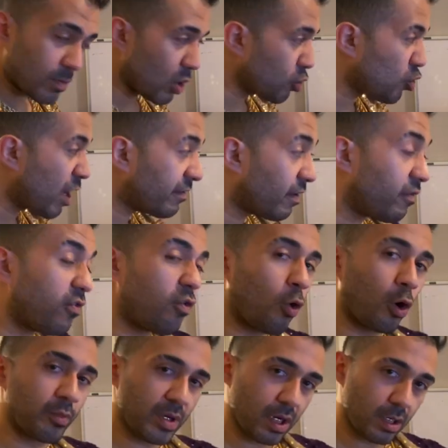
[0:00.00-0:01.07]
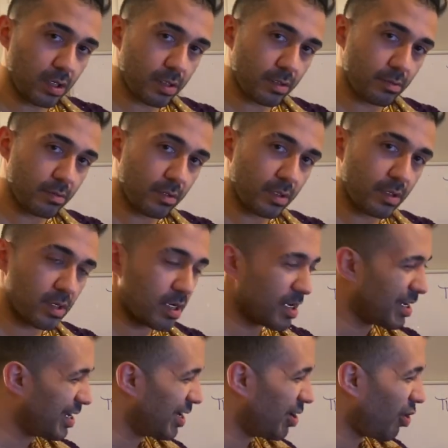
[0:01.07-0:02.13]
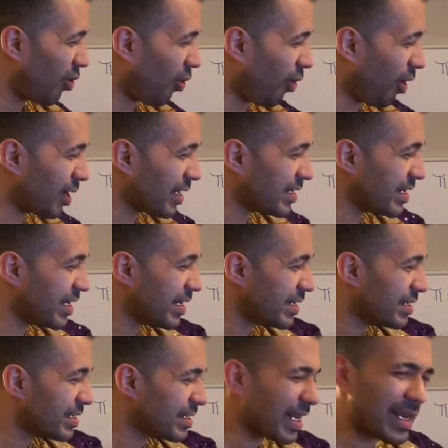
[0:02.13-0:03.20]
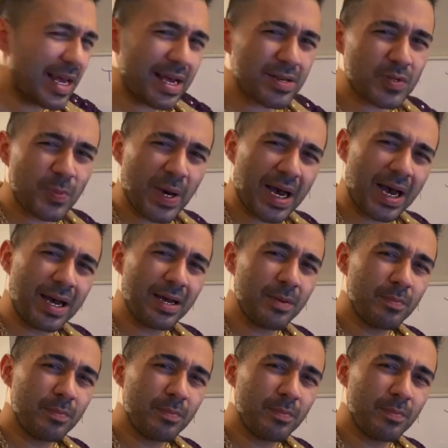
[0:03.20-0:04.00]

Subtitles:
You have a formula. All of these, they're letters, pa.